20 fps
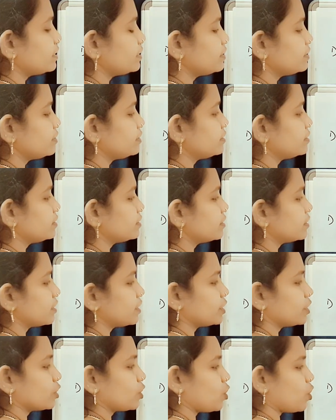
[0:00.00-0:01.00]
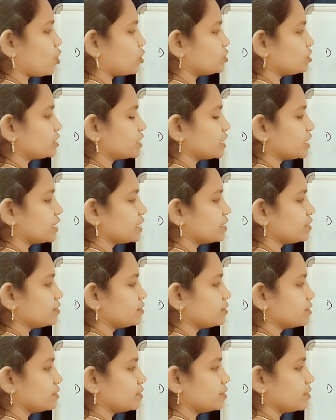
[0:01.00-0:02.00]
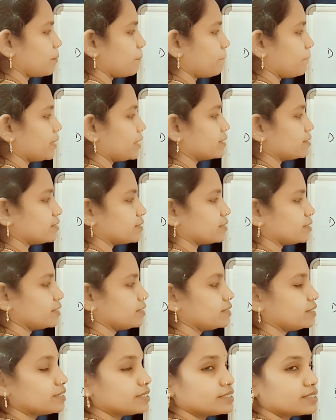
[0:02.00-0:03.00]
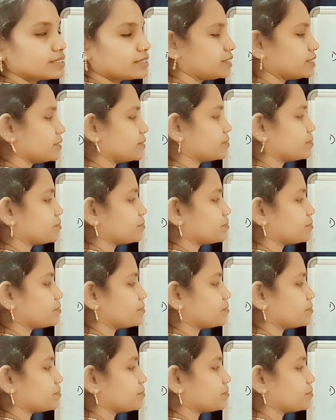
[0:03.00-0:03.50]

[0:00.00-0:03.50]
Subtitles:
its conjugate base, isn't it?